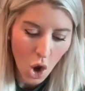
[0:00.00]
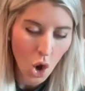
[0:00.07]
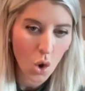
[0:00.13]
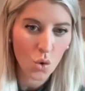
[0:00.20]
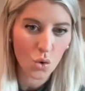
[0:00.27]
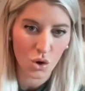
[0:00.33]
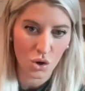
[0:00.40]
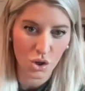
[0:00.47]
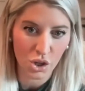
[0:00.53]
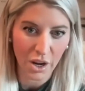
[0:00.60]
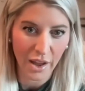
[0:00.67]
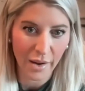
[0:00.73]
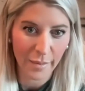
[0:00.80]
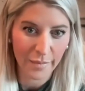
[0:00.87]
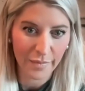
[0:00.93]

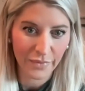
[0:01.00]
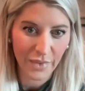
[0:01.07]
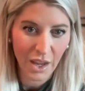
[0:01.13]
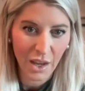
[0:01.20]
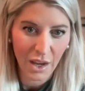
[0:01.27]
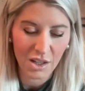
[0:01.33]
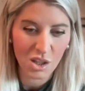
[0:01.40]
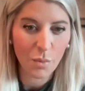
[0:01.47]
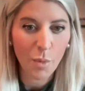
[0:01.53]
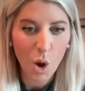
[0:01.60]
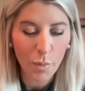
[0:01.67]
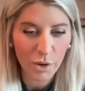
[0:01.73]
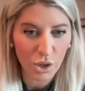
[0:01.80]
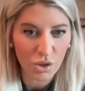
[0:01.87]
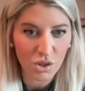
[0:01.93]
ownership is the
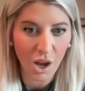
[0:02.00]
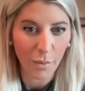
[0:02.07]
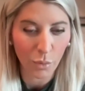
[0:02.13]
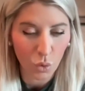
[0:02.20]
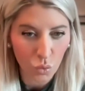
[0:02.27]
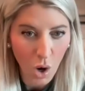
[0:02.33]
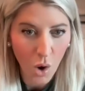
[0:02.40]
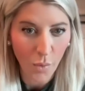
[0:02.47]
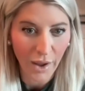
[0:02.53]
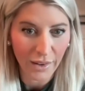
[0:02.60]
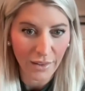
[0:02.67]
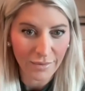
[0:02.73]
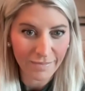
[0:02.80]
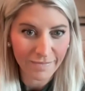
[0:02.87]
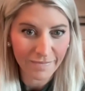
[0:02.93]
moment you stop growing.